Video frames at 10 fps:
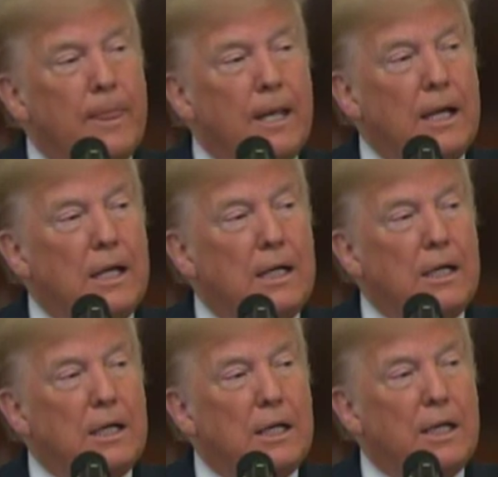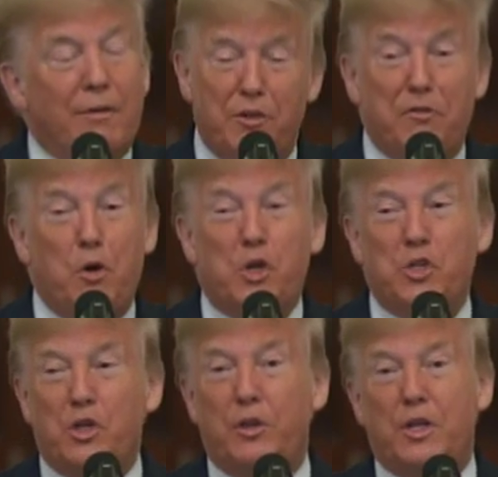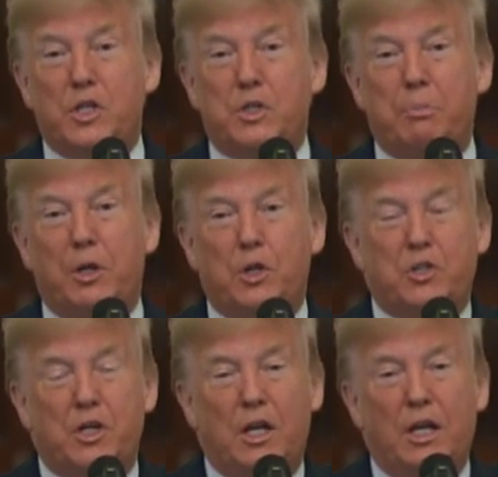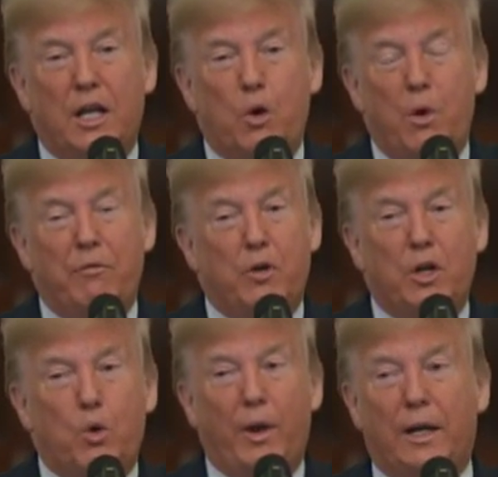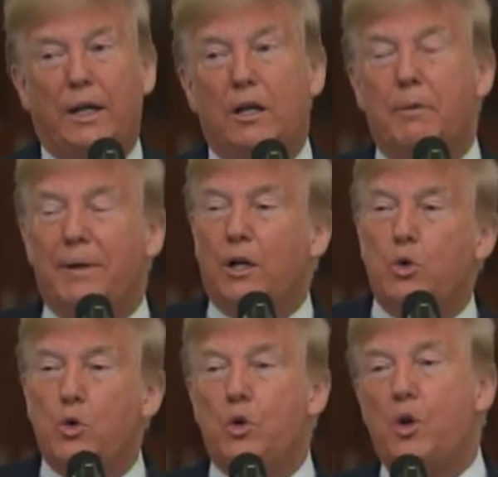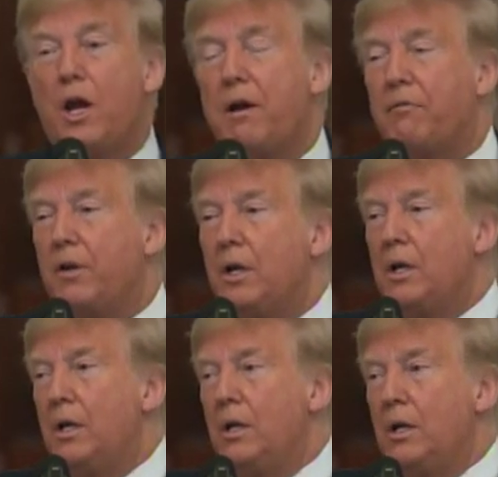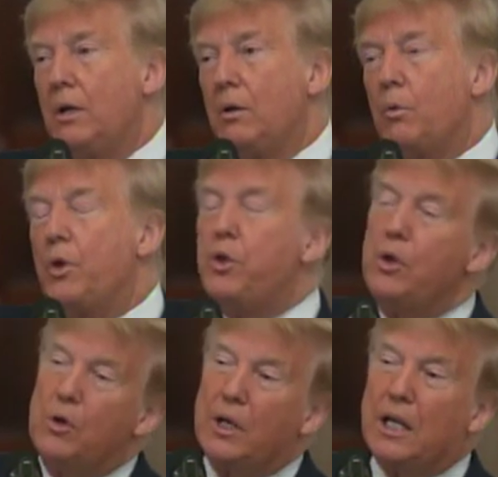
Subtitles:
you have to focus on this because it can get away very quickly, no matter who you have with you.